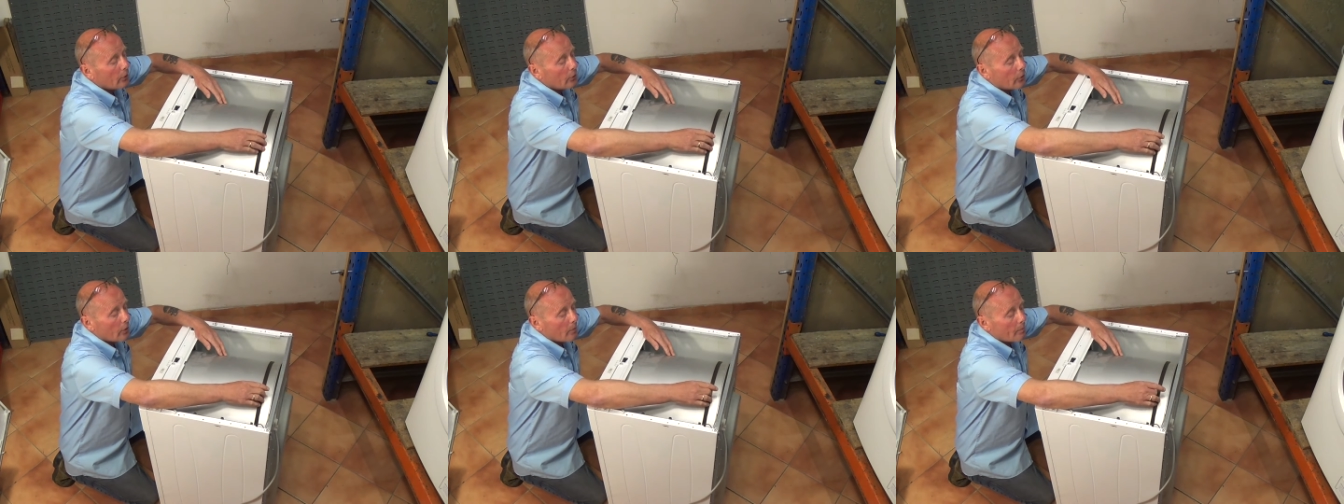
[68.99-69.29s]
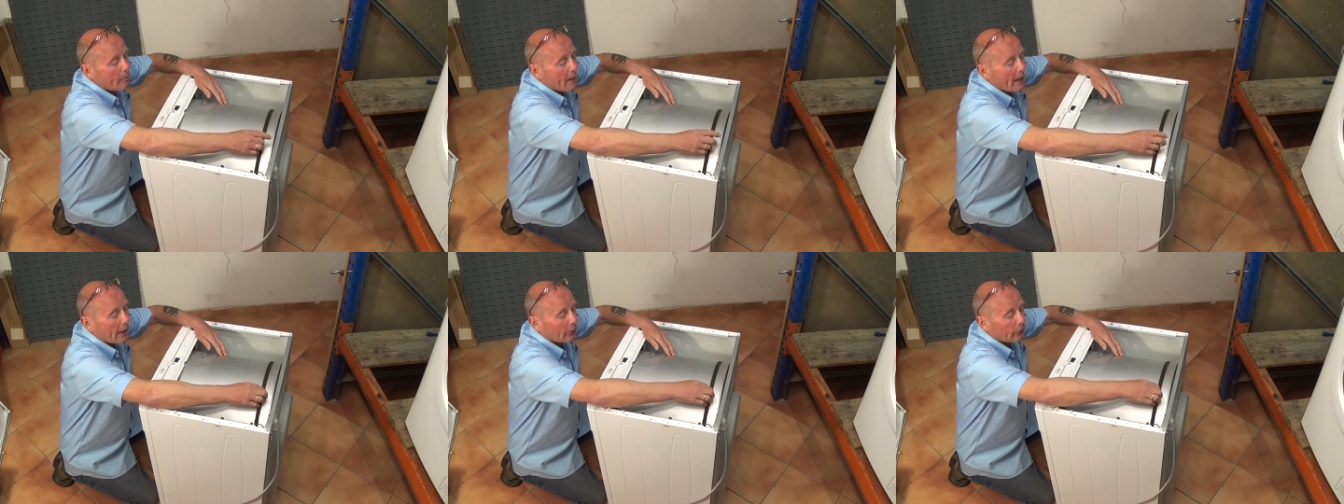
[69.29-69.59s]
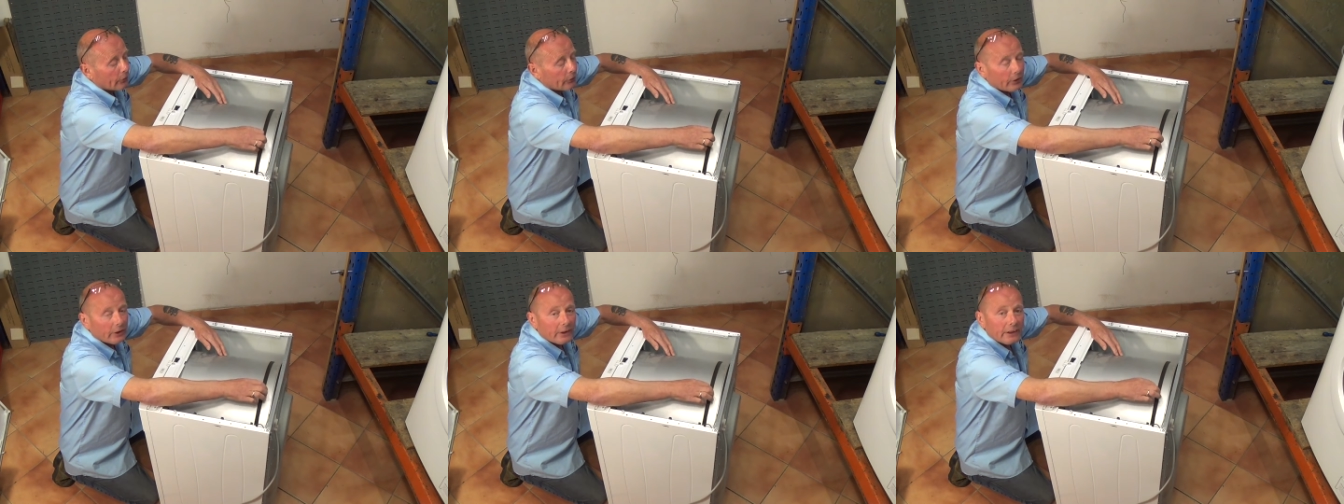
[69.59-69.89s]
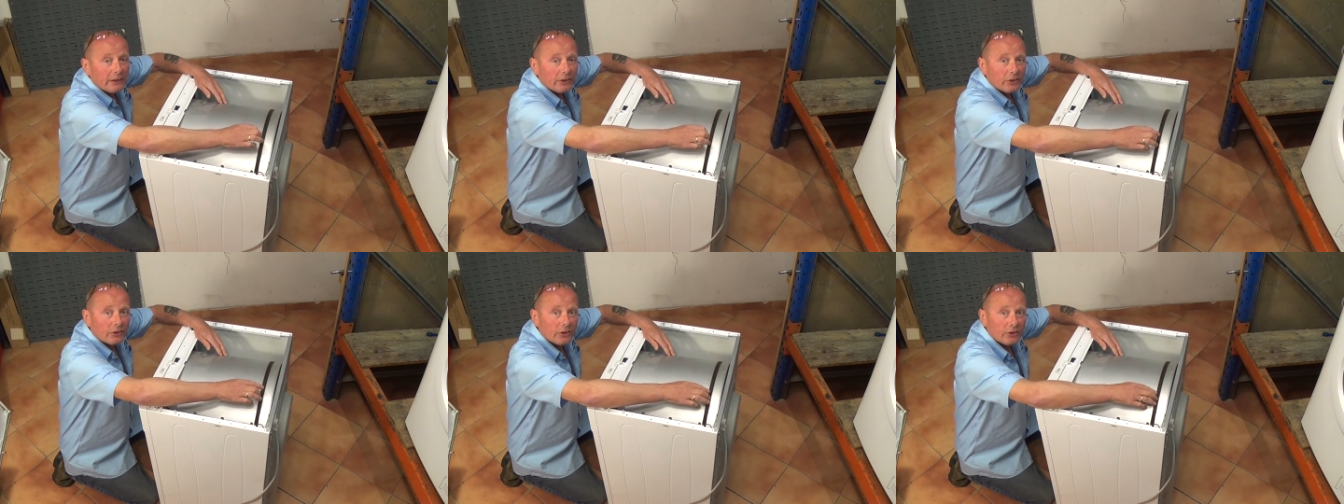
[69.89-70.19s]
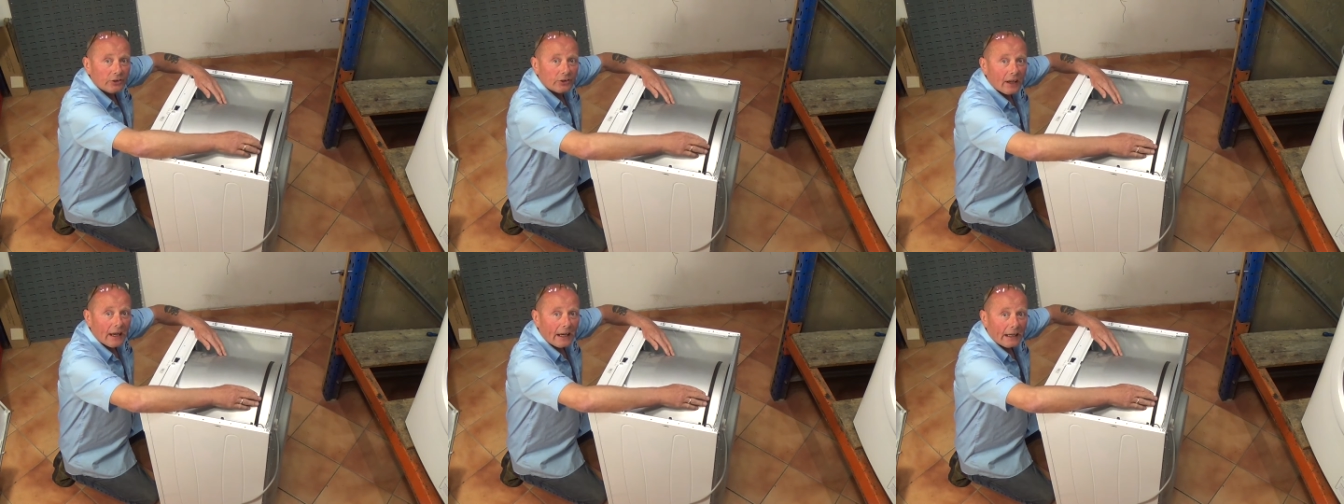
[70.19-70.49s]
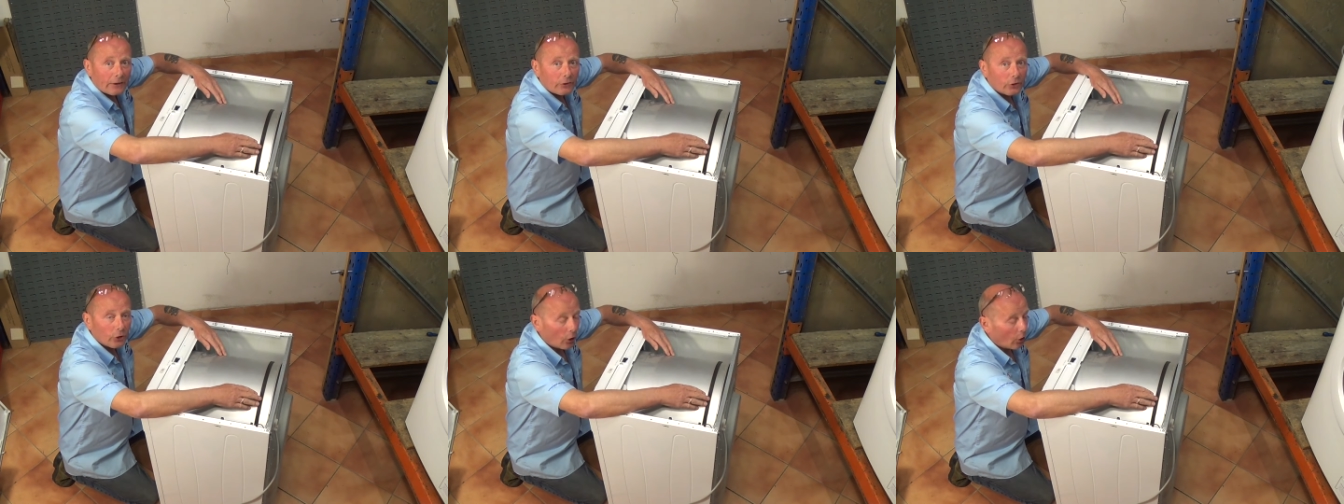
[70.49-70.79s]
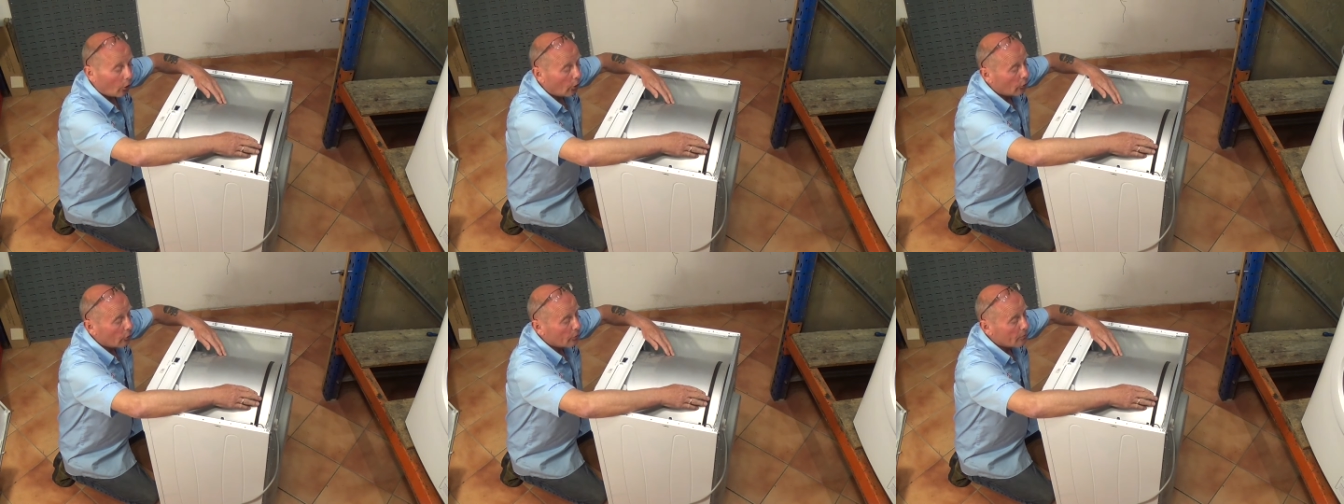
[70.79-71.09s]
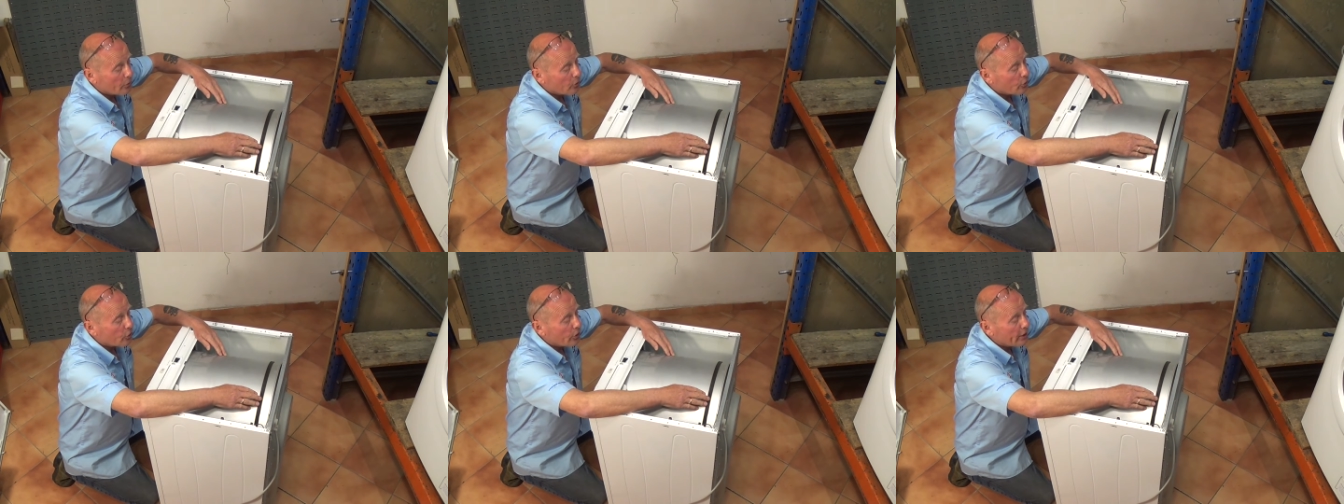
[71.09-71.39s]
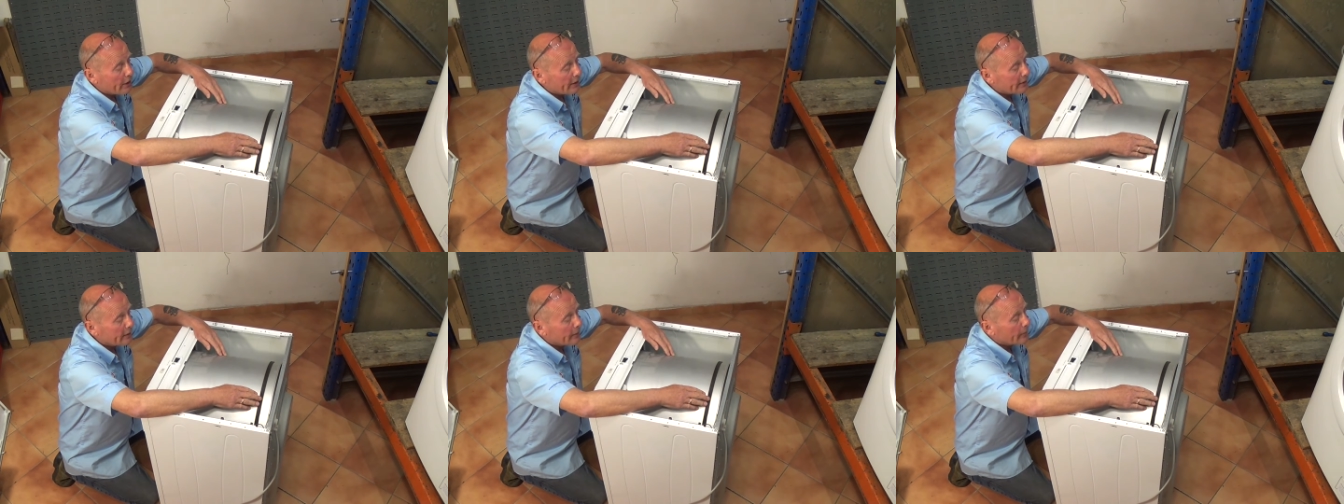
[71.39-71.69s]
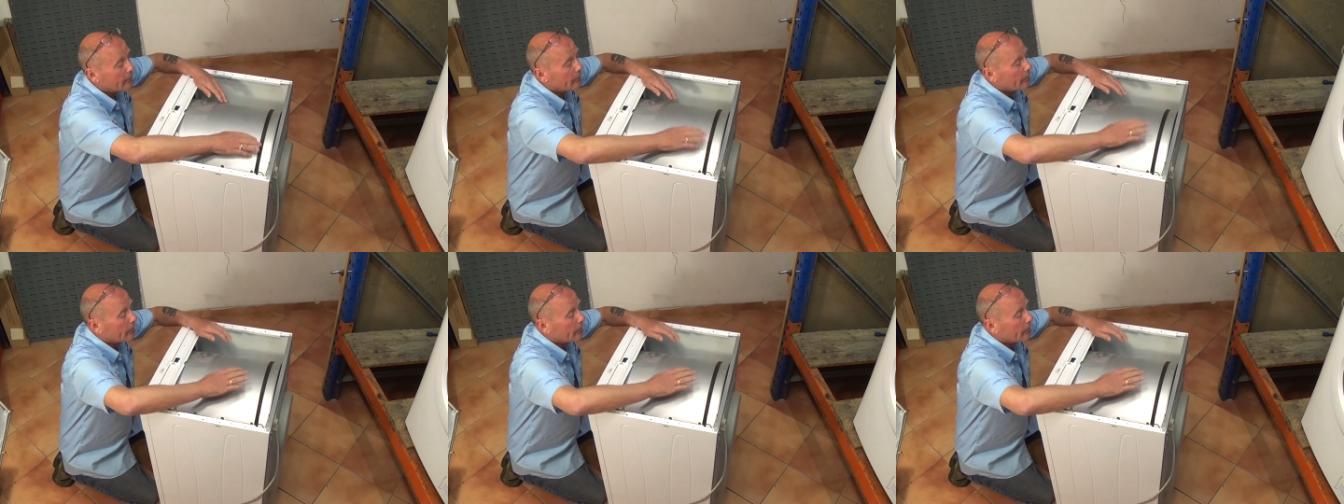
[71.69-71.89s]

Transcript: the belt is intact on the machine.